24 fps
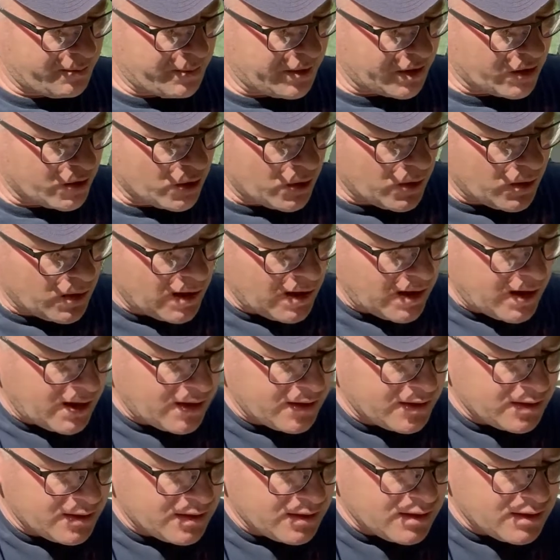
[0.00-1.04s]
Piccola,
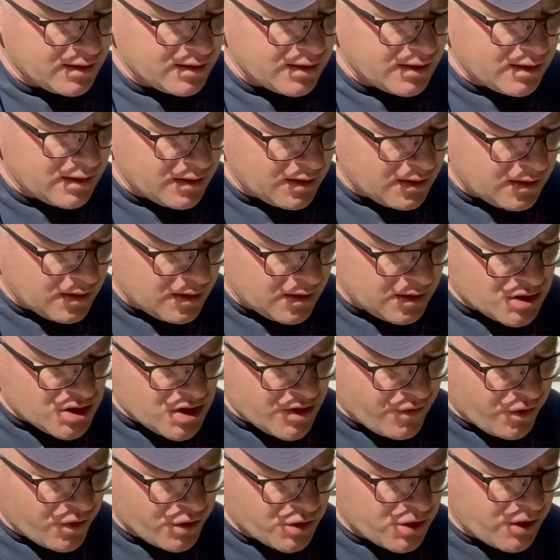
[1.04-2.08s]
which
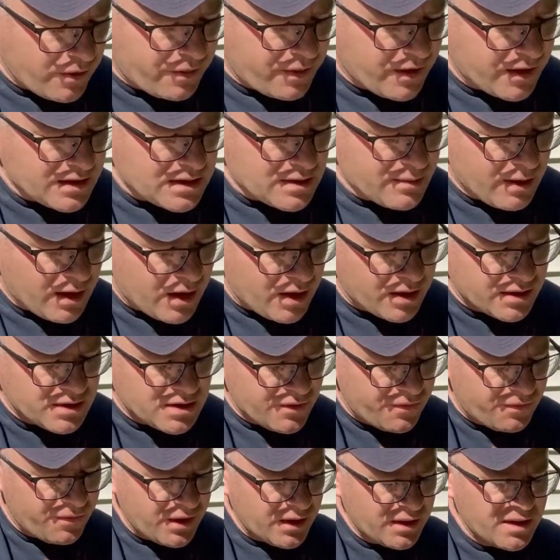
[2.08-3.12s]
I've heard good things about. It's
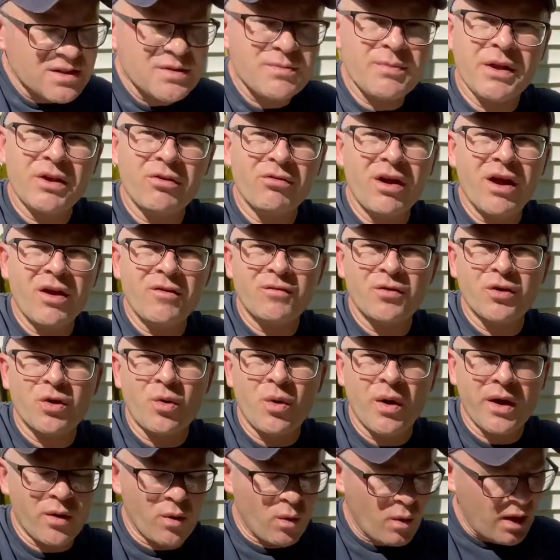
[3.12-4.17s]
a fig that's been around for
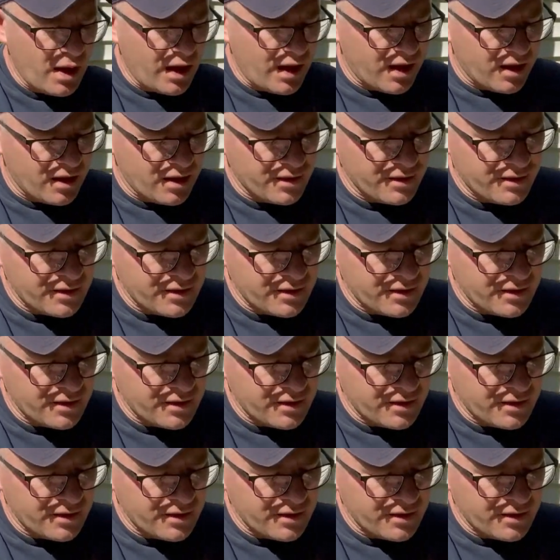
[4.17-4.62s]
quite a while.